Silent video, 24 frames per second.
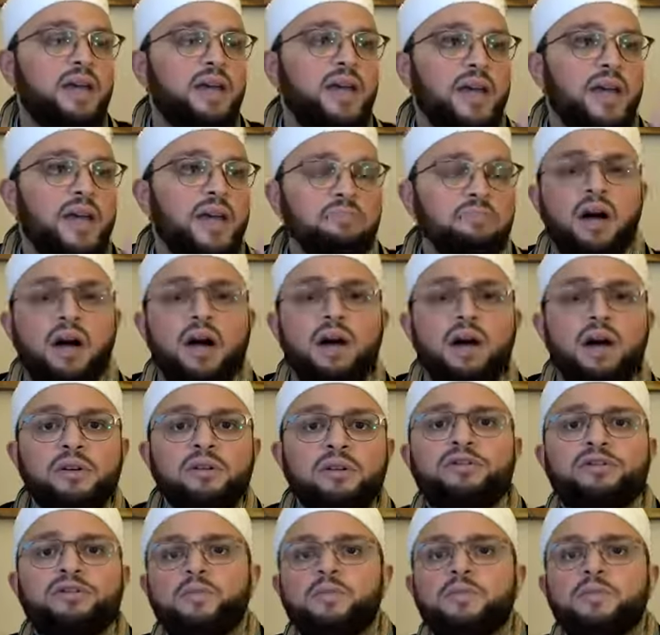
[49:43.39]
a modern
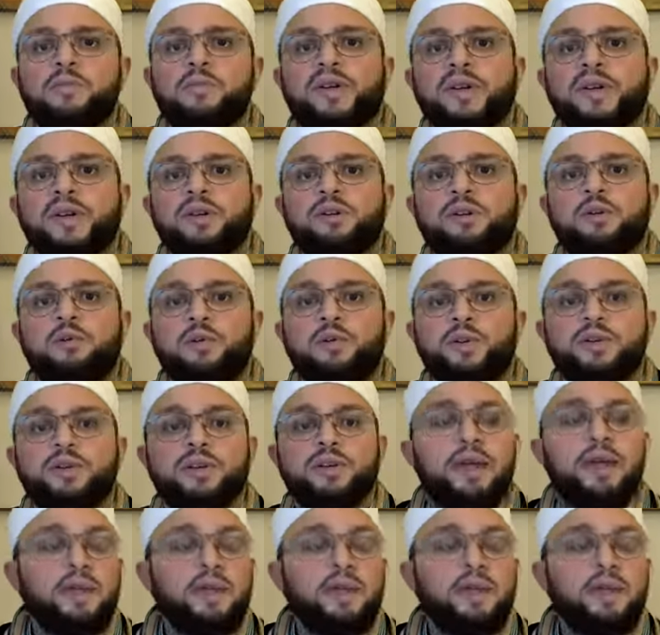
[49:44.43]
form of idol worship.